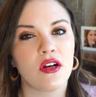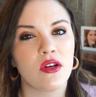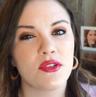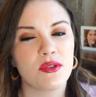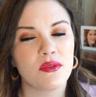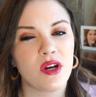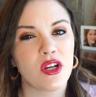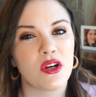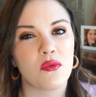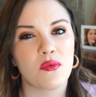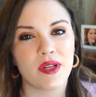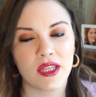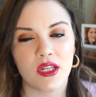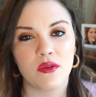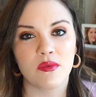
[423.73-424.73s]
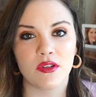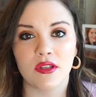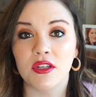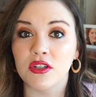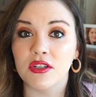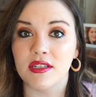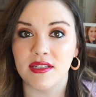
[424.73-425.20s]
also got a
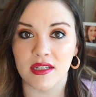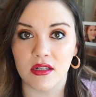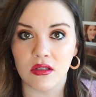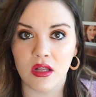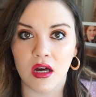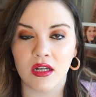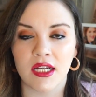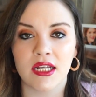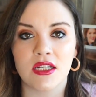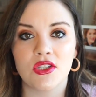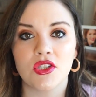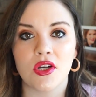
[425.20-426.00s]
really good deal on it,